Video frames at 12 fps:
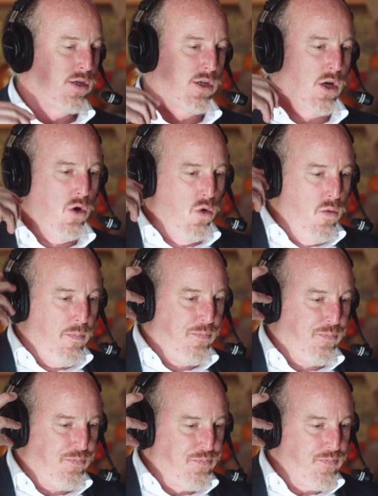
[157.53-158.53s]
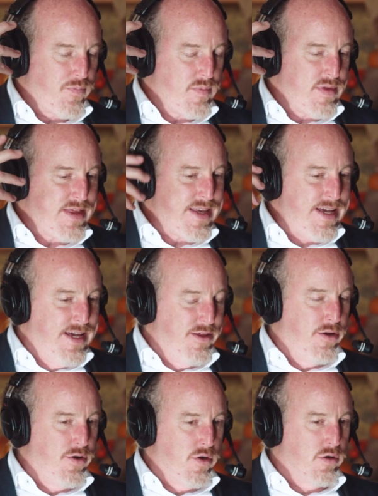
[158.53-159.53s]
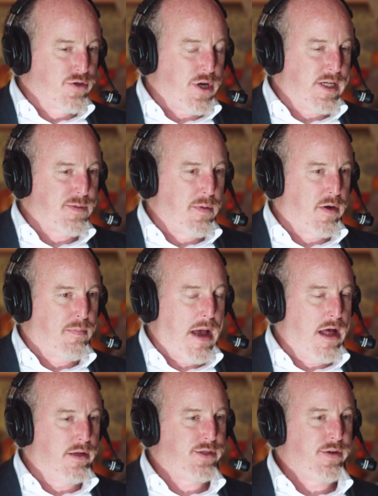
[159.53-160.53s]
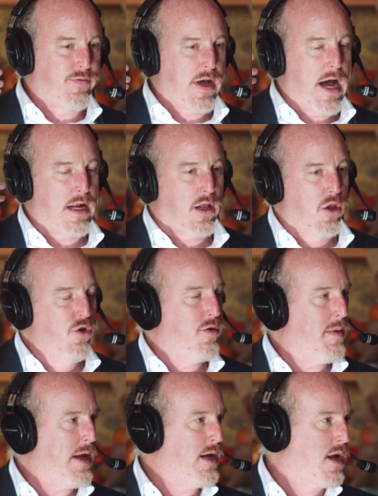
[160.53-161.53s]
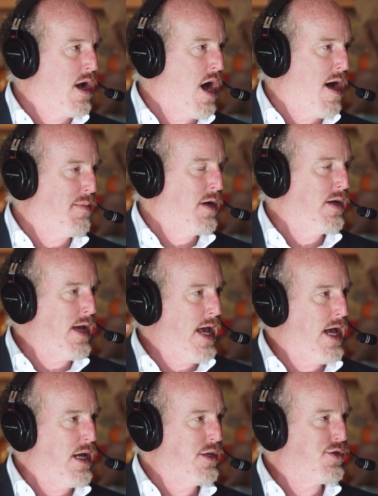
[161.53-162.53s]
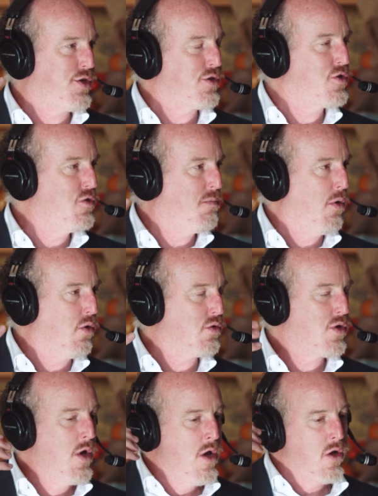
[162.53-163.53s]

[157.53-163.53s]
So in the neurotransmitter balance, you've got glutamate and GABA as your two poles.